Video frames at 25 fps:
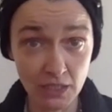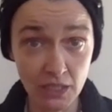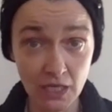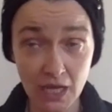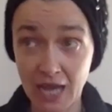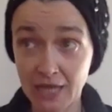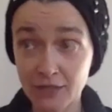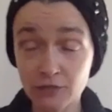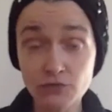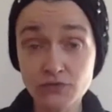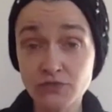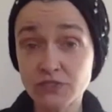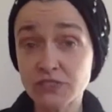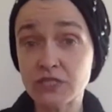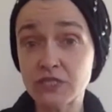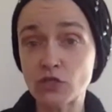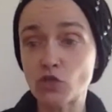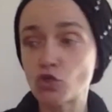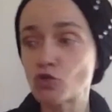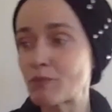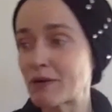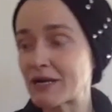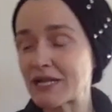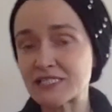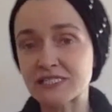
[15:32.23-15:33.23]
I don't see the
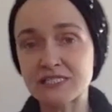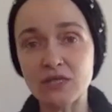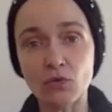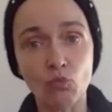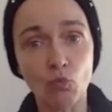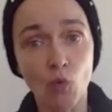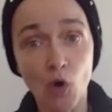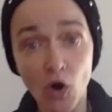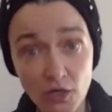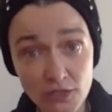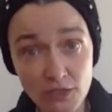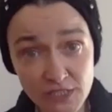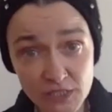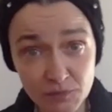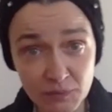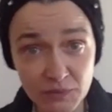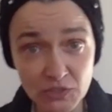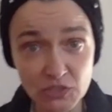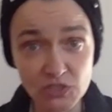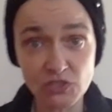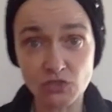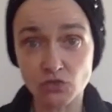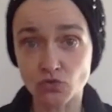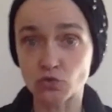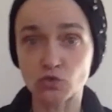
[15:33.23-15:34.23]
human as the worst
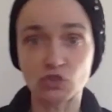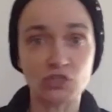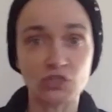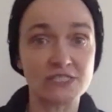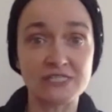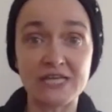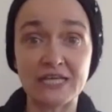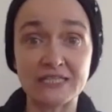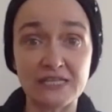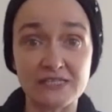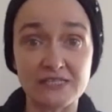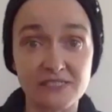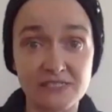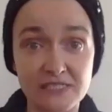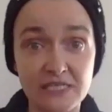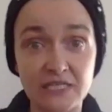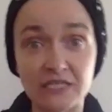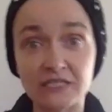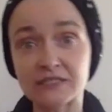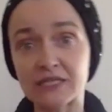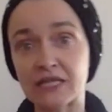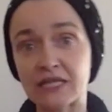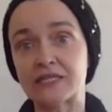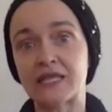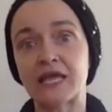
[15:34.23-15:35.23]
species to just get
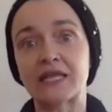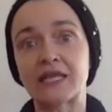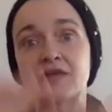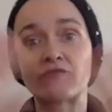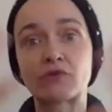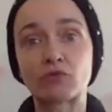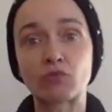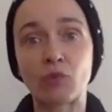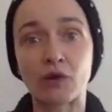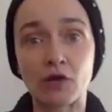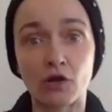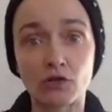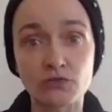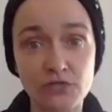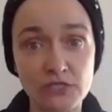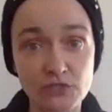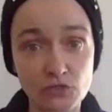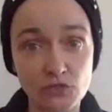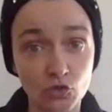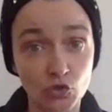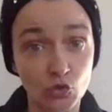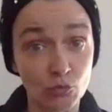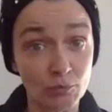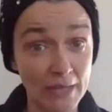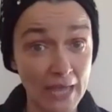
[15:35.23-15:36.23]
extinct and then everyone else is
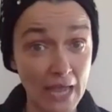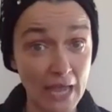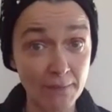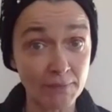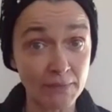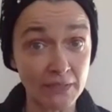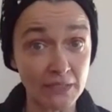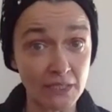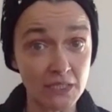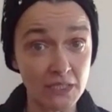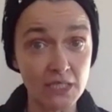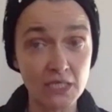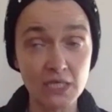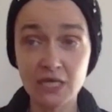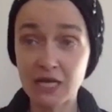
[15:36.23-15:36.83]
going to be happy.